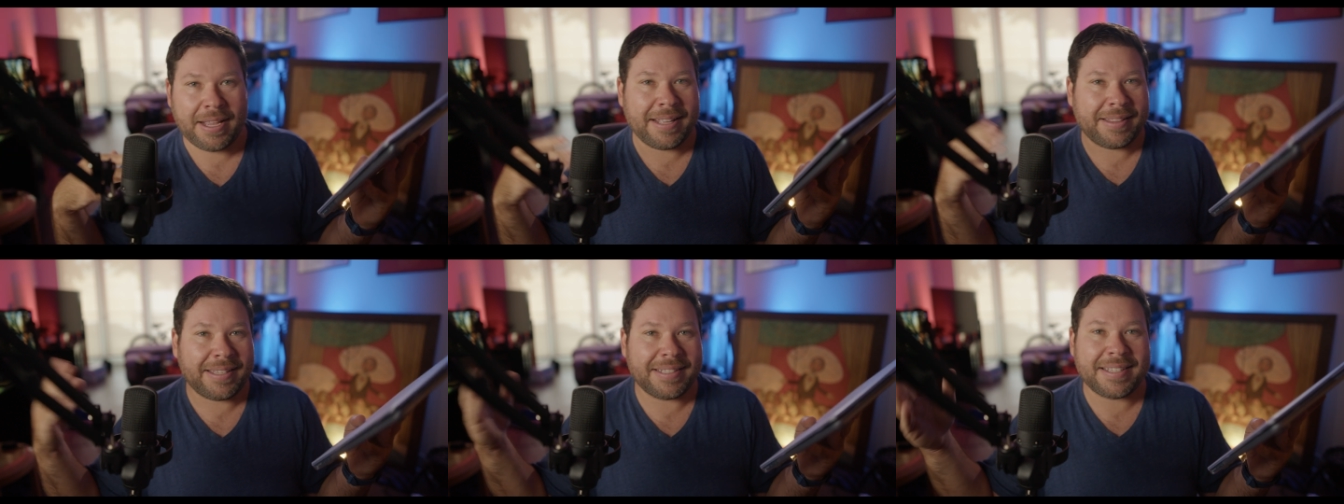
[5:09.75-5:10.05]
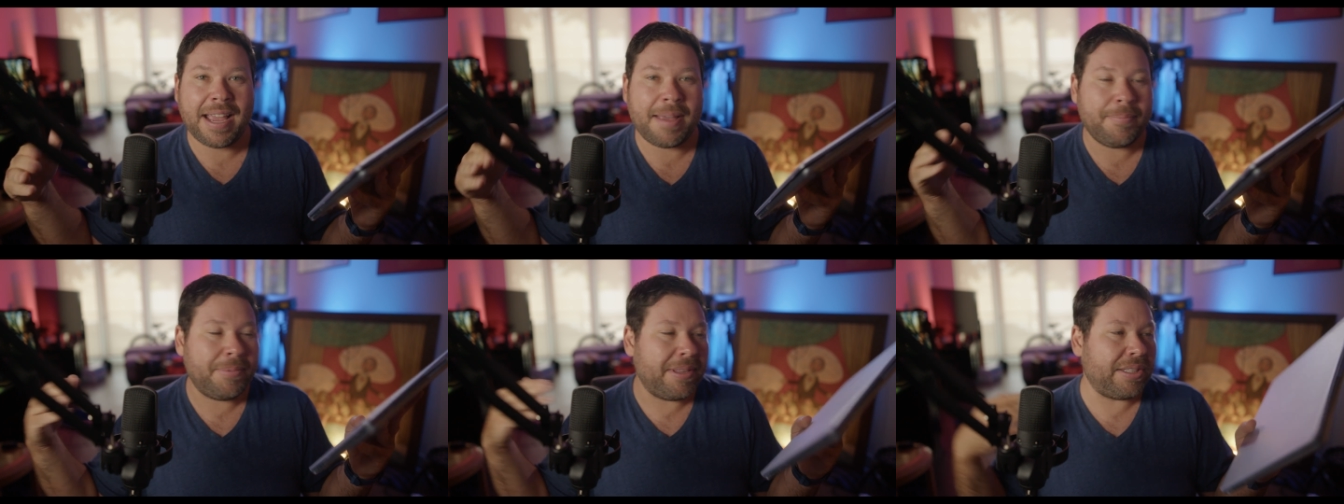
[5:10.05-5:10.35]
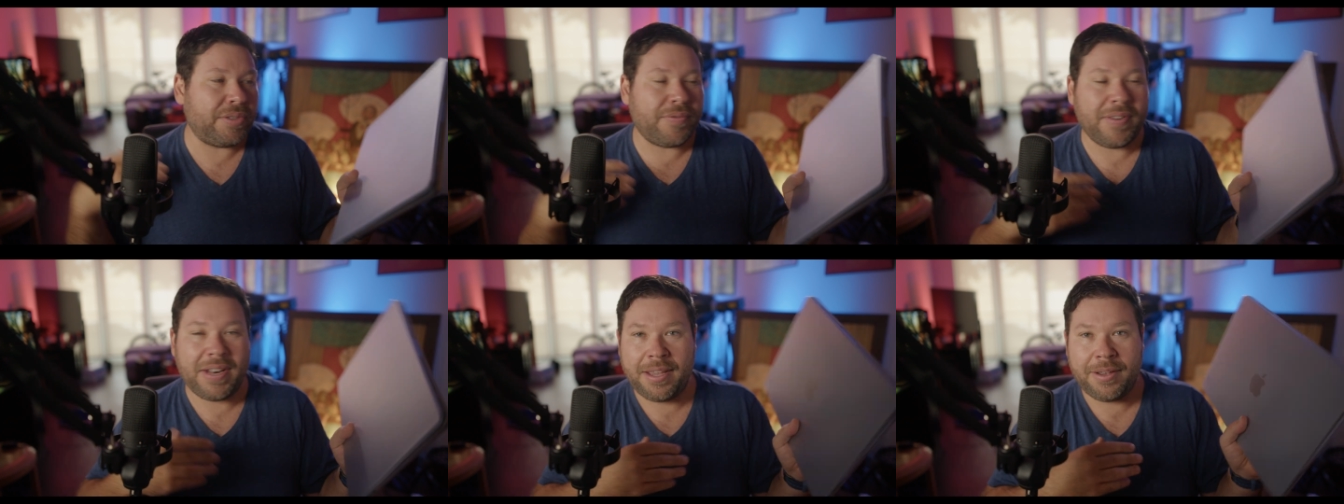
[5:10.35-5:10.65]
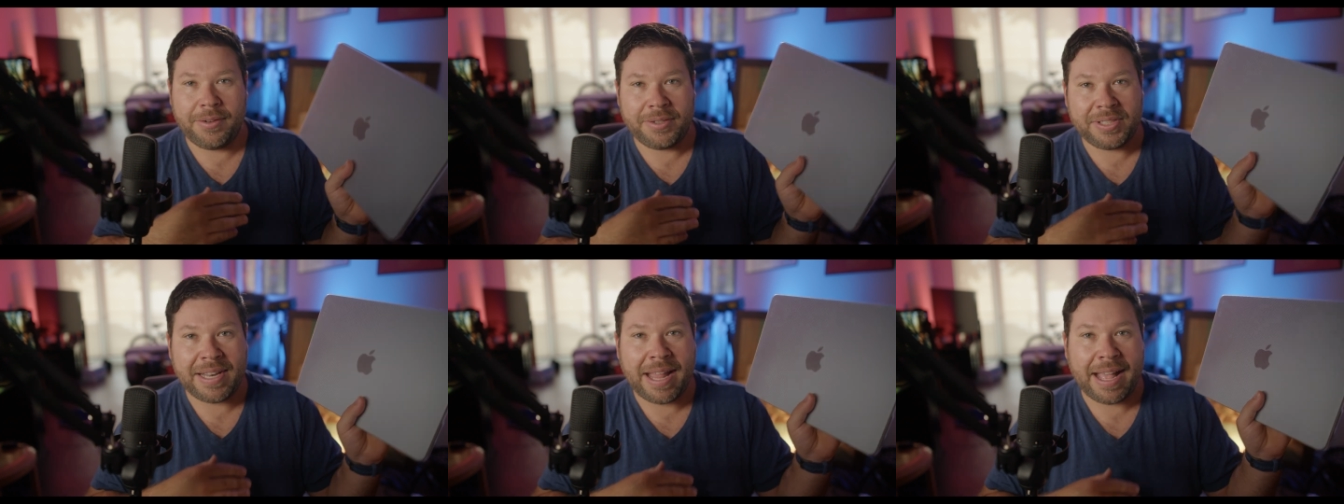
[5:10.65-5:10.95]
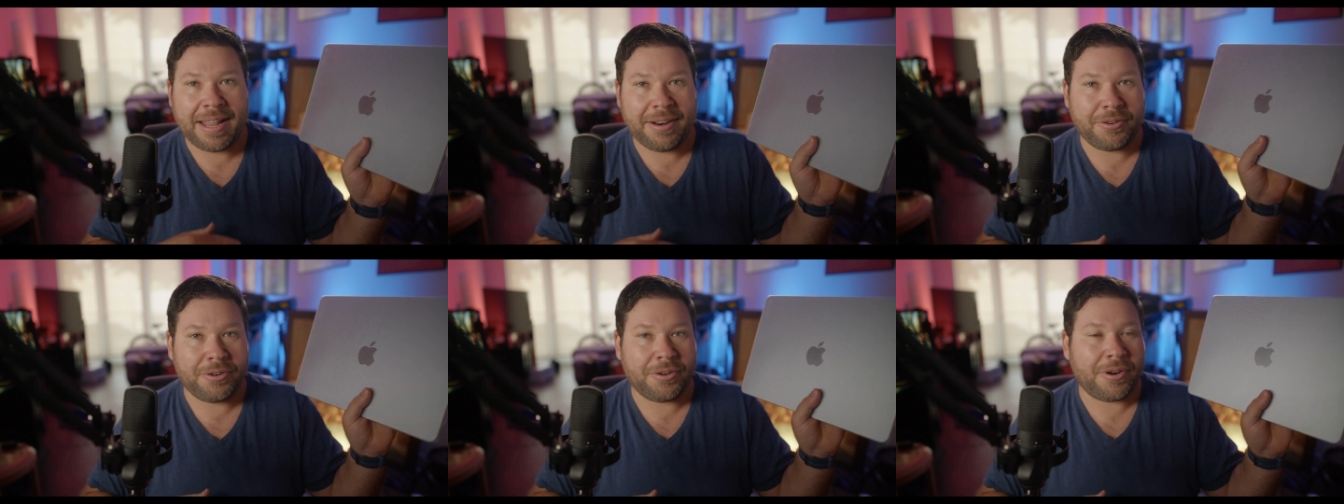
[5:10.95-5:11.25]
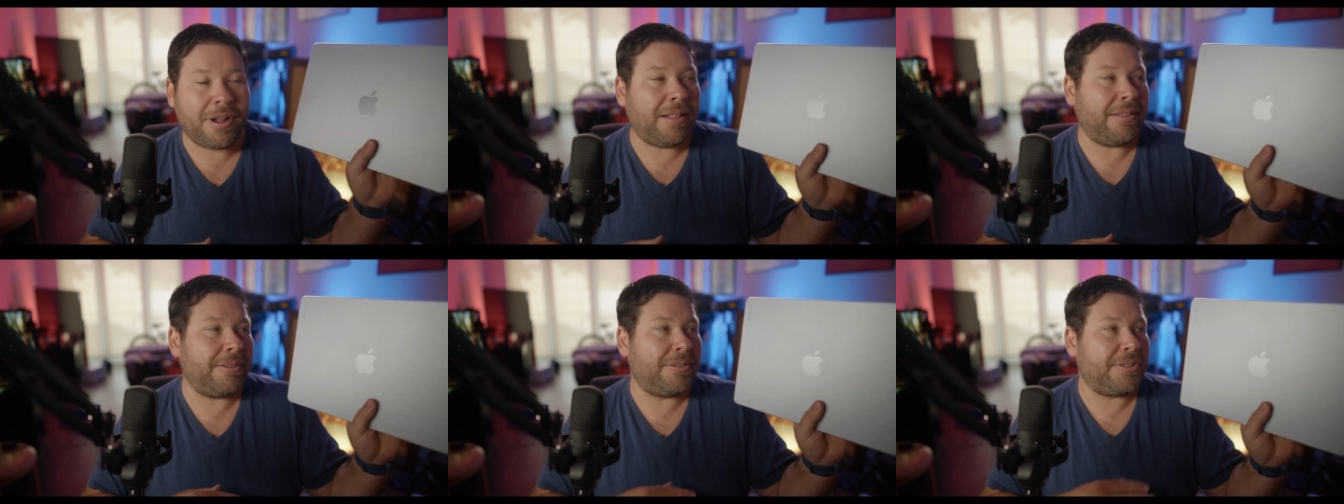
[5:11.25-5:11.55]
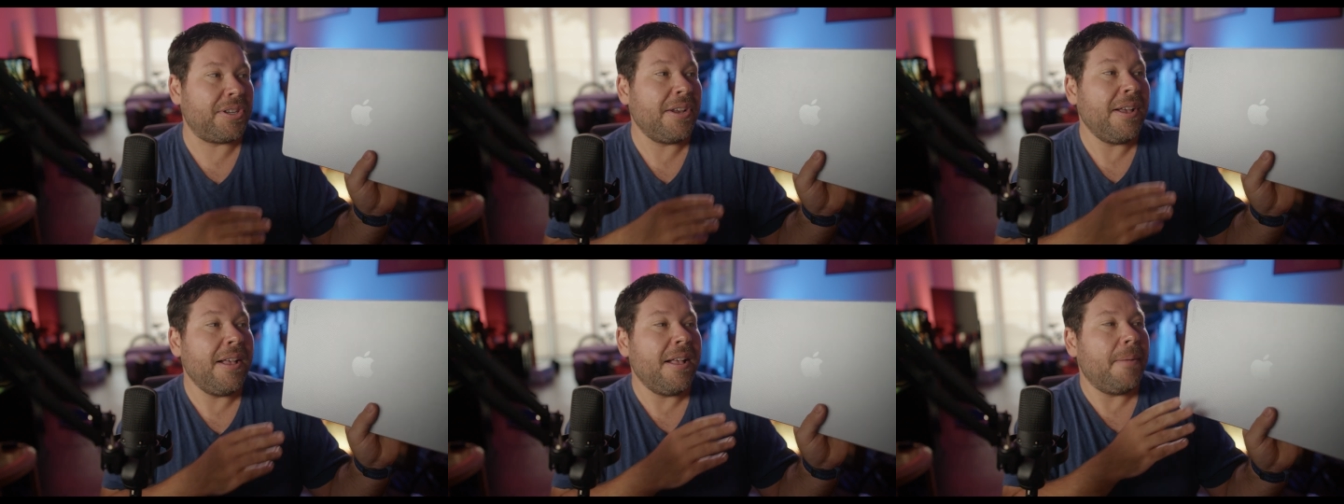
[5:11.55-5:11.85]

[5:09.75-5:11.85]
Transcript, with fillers: At the time of this video, it's $900.